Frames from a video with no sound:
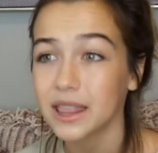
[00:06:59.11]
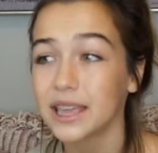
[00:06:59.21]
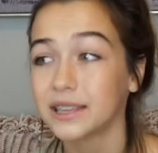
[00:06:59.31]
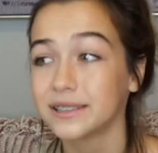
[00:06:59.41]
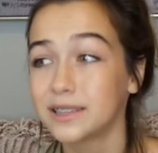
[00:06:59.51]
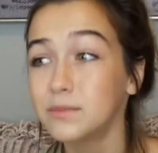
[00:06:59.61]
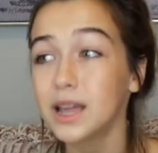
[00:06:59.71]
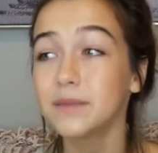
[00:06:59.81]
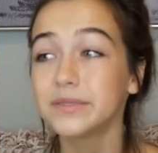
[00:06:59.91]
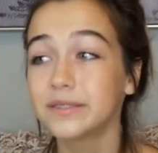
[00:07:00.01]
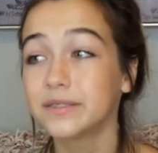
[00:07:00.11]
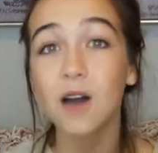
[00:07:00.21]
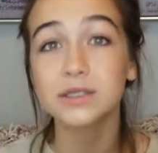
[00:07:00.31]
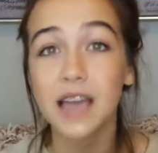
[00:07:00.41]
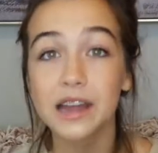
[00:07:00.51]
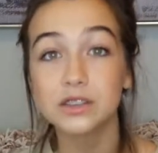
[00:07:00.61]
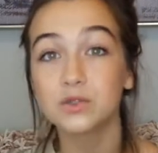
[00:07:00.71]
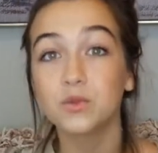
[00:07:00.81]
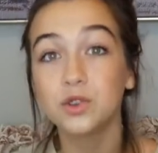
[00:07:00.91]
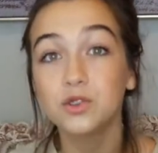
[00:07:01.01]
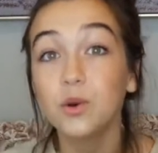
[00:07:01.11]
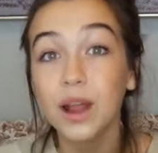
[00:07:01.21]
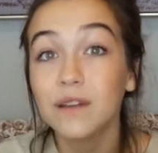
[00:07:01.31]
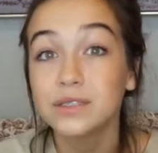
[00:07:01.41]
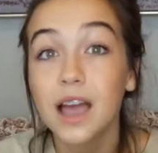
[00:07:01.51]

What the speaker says: Like, sometimes outside of school, you don't have